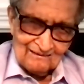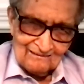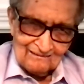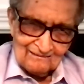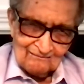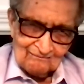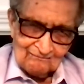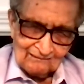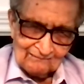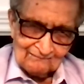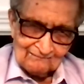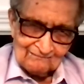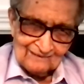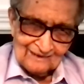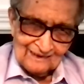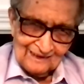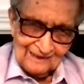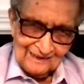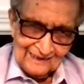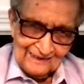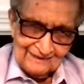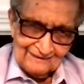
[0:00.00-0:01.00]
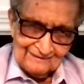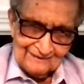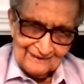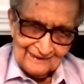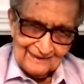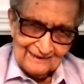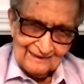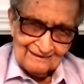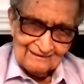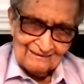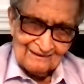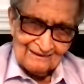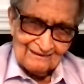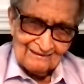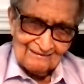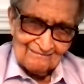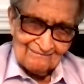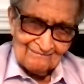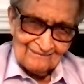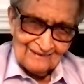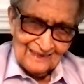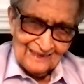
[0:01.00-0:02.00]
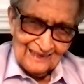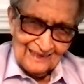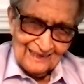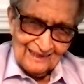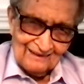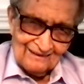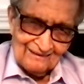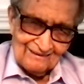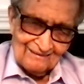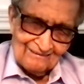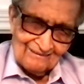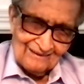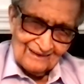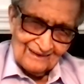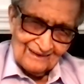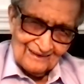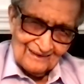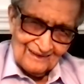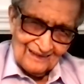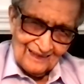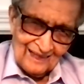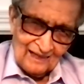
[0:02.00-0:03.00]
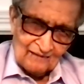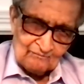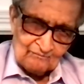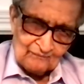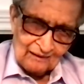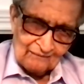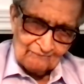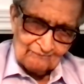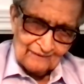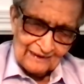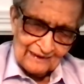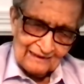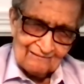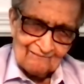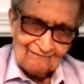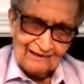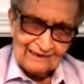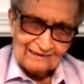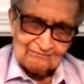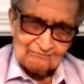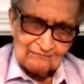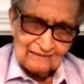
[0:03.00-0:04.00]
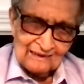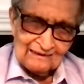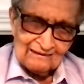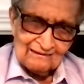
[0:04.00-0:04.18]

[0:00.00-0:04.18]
one of the leading upcoming great